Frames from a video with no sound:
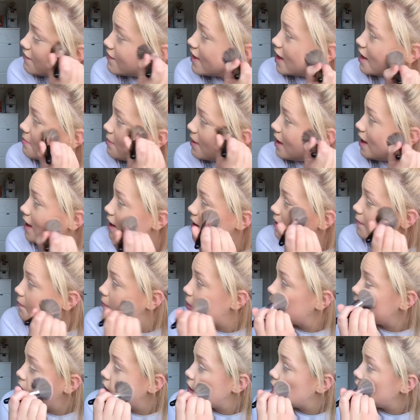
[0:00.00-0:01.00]
I've hit
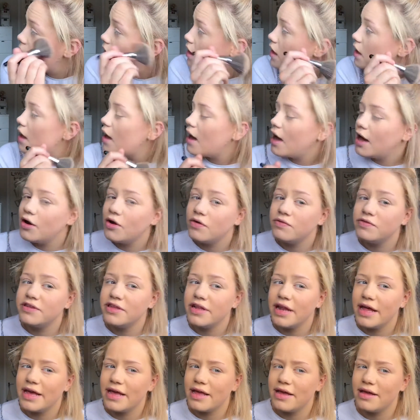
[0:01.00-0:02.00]
pan. And
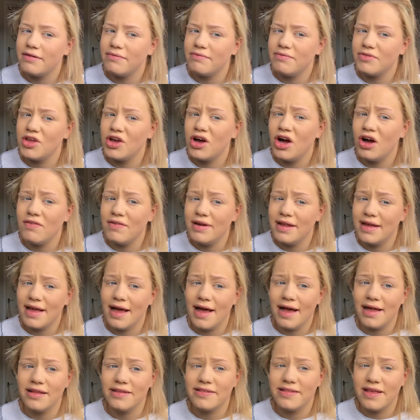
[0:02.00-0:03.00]
obviously like you can't really
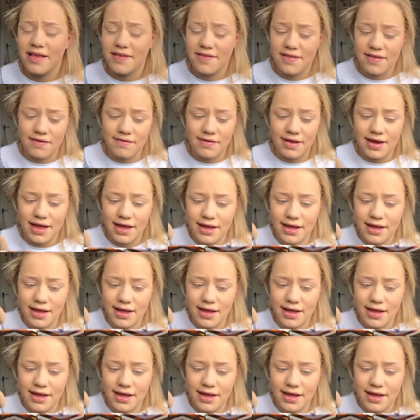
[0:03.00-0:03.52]
get Anastasia in